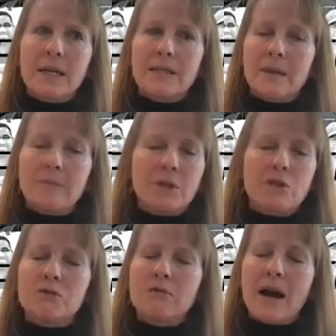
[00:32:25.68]
absolutely
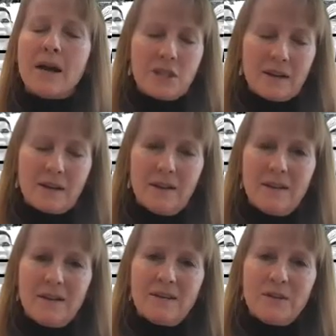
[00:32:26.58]
tragic
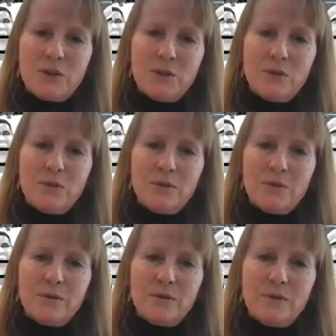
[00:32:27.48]

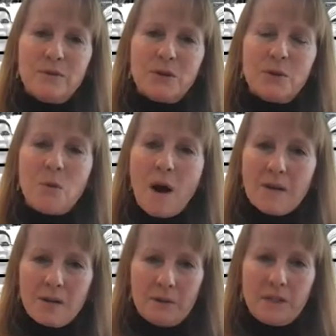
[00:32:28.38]
to watch,
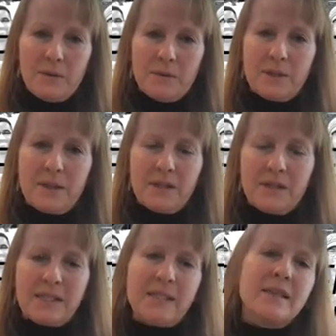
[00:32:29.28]
you know, to
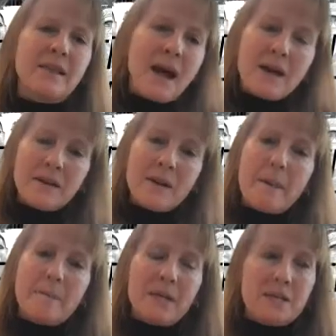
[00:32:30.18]
see that,
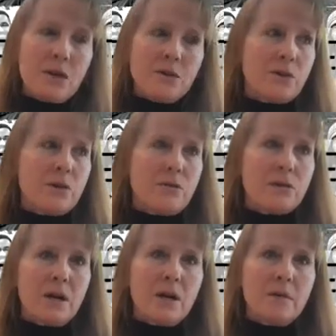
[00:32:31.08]
but it's also
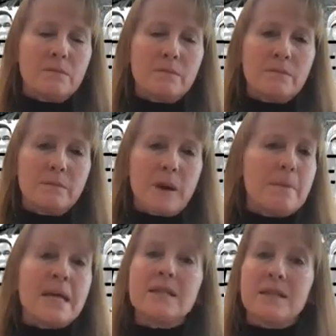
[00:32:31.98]

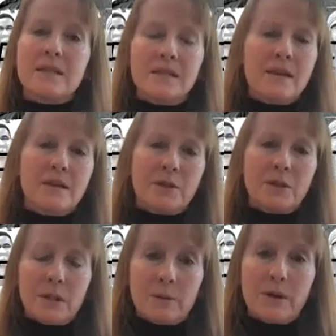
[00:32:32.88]
amazing to see the
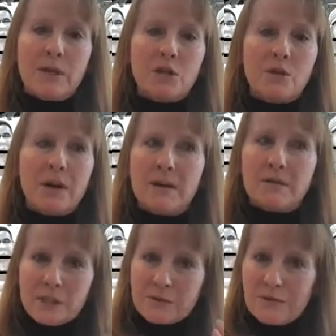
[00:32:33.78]
liberation when
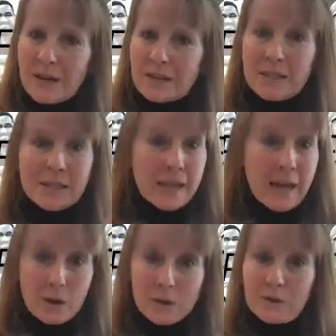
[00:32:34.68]
it just finally the
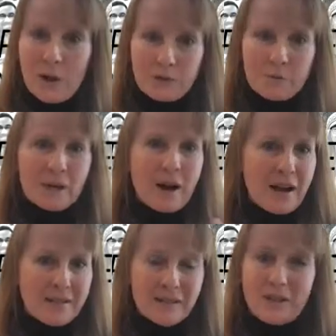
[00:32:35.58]
scales fall from their
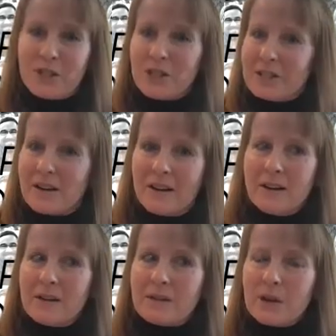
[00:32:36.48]
eyes, and they're just
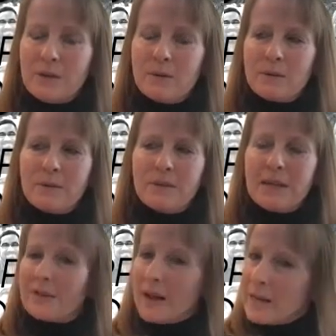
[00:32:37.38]
so
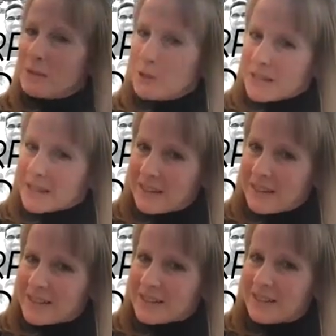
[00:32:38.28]
like, if I keep doing
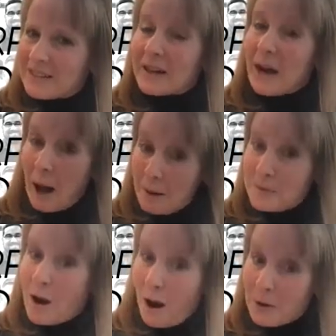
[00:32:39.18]
this, like,
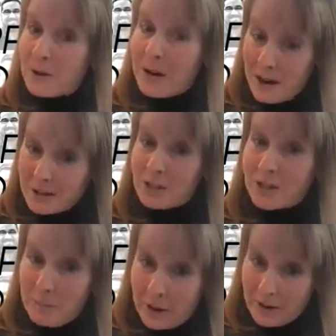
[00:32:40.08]
I'm not going to actually
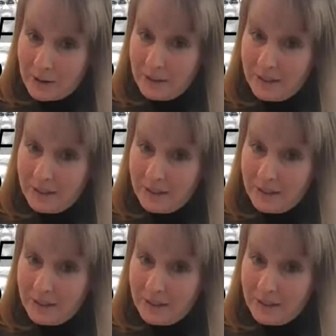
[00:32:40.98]
get better.